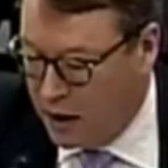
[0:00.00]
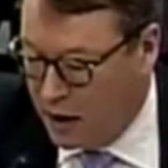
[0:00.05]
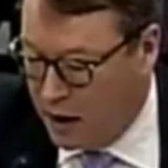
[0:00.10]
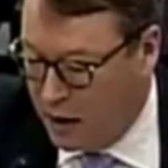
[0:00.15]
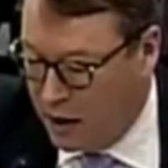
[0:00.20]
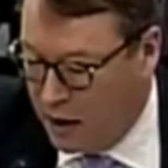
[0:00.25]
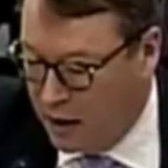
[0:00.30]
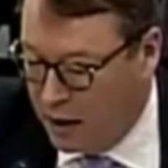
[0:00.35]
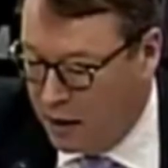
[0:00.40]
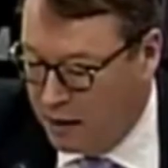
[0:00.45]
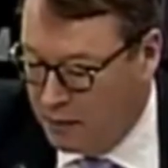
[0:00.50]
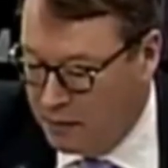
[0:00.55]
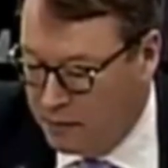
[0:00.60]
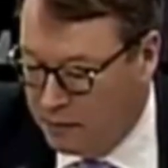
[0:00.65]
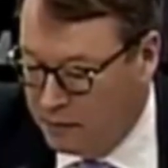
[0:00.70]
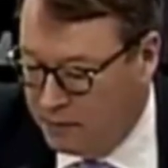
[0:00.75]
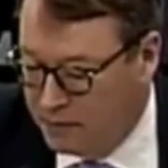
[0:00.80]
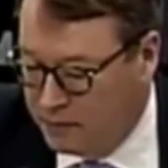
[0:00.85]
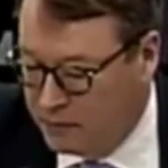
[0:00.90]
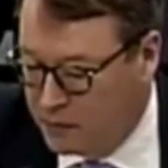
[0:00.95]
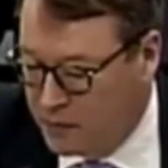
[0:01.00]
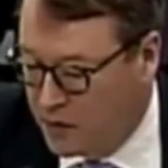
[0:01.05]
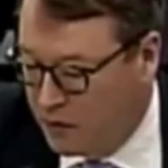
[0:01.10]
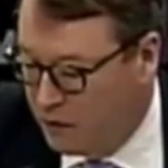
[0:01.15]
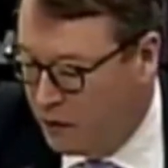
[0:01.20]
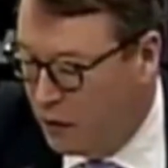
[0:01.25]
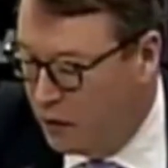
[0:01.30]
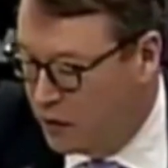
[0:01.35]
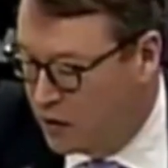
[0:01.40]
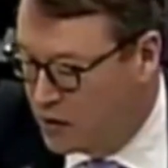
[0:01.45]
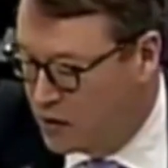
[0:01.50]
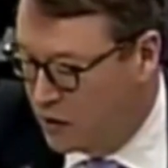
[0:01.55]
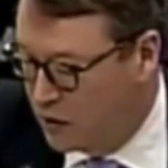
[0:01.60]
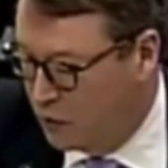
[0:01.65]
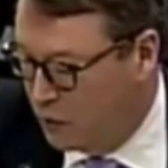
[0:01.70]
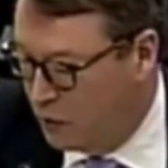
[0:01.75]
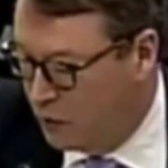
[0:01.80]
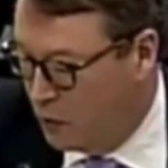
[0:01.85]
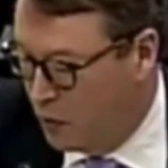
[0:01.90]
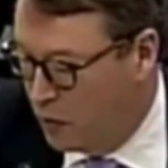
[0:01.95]
the focus of the
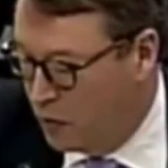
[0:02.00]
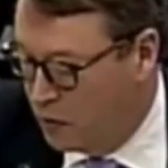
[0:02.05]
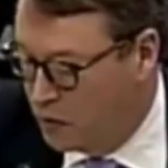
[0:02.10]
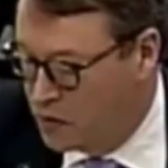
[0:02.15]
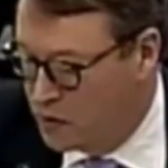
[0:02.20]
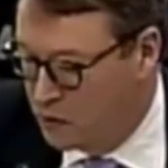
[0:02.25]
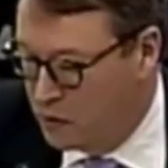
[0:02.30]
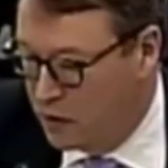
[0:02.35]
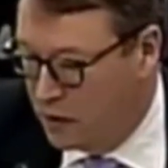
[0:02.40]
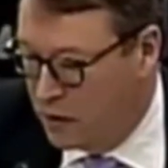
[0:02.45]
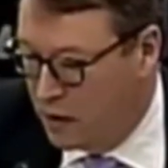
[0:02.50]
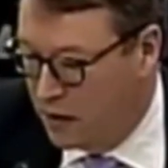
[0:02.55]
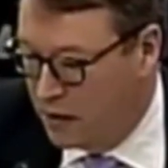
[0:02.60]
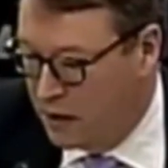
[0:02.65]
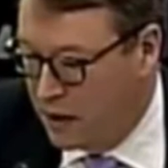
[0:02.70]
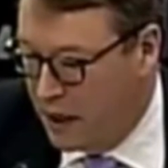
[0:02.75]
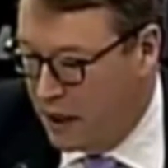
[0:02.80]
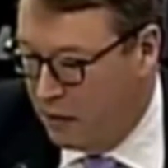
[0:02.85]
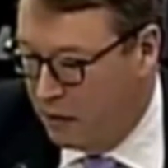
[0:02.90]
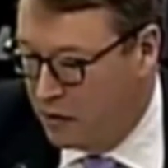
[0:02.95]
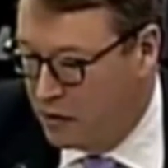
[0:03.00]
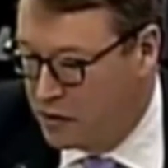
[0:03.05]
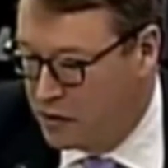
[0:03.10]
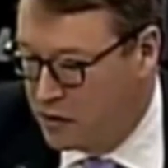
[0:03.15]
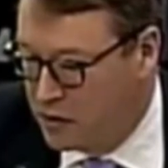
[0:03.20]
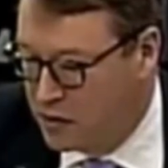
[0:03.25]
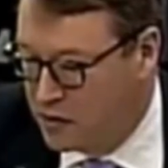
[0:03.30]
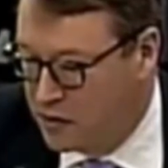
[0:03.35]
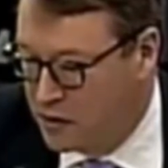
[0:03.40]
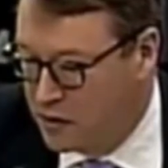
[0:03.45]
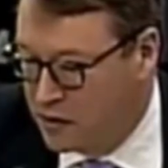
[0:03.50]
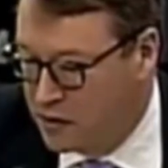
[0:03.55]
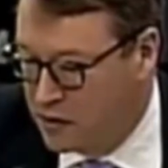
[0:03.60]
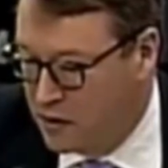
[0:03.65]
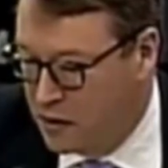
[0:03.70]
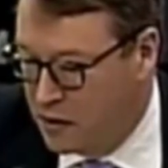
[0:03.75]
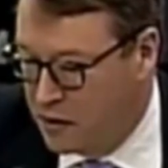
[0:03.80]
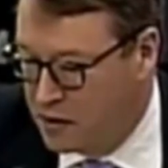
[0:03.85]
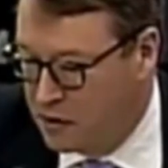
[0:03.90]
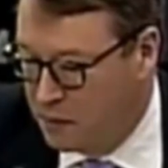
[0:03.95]
report was really on the outages
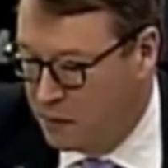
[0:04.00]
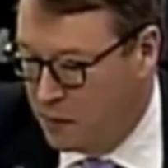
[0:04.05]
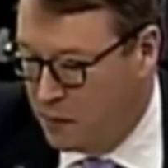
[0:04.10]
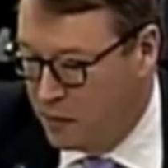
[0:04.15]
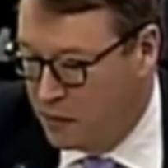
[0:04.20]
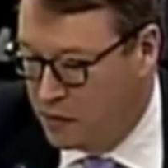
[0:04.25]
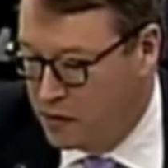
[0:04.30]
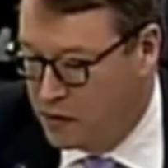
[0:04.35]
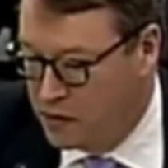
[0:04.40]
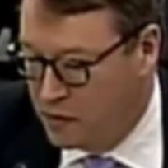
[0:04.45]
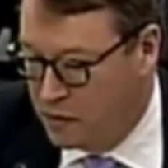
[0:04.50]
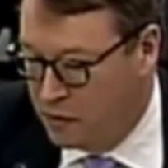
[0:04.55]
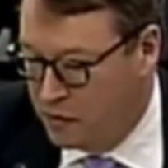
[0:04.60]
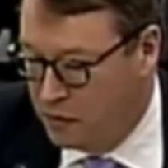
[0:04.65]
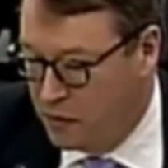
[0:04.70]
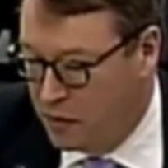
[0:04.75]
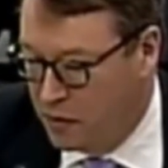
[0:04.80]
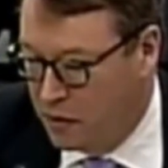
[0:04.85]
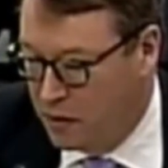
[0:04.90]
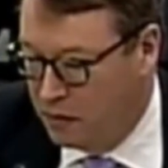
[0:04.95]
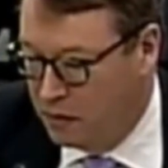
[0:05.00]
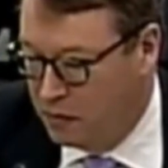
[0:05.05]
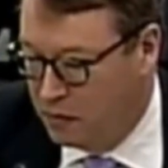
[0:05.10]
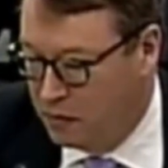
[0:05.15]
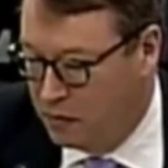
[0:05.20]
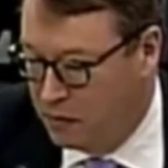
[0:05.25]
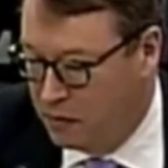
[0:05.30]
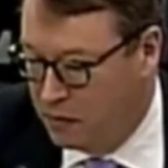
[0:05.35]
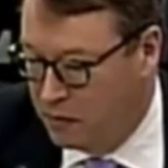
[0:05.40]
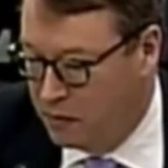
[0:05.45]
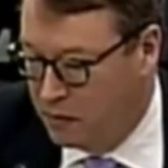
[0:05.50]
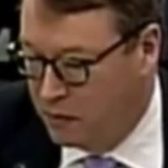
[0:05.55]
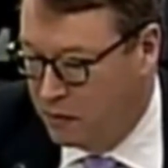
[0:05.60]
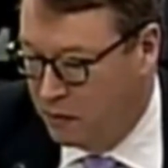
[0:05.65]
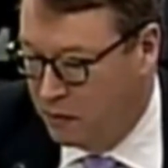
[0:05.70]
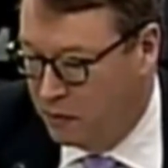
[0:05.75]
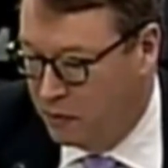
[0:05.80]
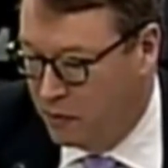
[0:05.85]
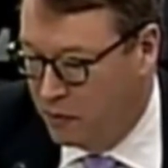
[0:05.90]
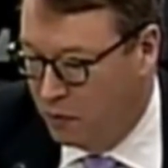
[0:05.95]
as opposed to
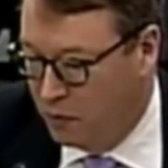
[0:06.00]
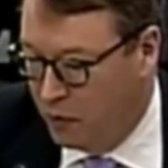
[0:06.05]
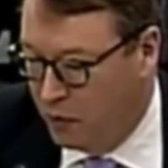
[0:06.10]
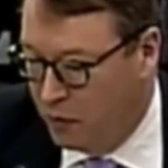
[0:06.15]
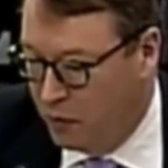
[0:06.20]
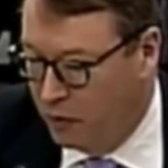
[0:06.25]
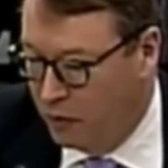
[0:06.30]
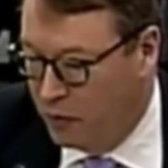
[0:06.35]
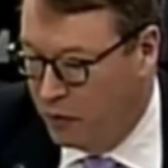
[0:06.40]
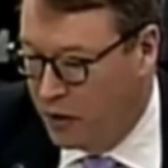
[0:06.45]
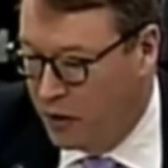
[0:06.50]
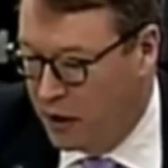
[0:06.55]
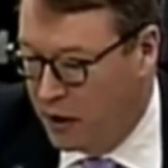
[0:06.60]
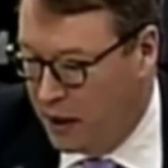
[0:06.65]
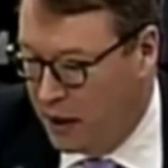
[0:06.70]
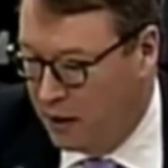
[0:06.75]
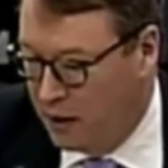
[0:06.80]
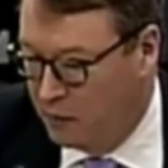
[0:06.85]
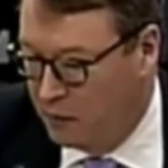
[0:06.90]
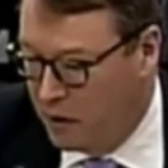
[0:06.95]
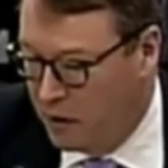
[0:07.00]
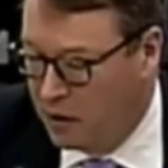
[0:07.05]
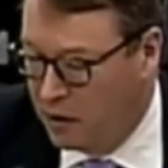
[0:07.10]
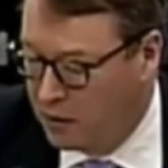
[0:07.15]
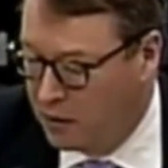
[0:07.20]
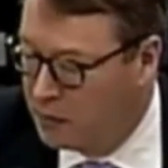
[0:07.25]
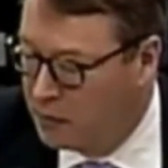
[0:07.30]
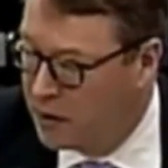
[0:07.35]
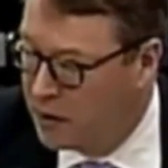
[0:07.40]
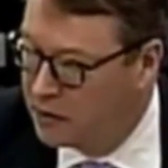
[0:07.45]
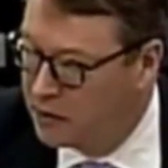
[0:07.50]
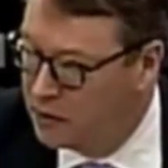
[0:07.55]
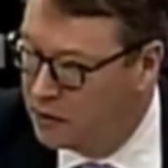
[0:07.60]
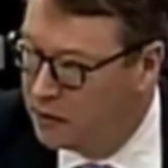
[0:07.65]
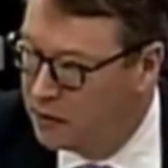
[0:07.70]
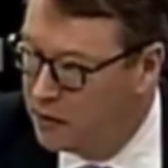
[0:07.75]
the role that wind had, but I'll get back to you on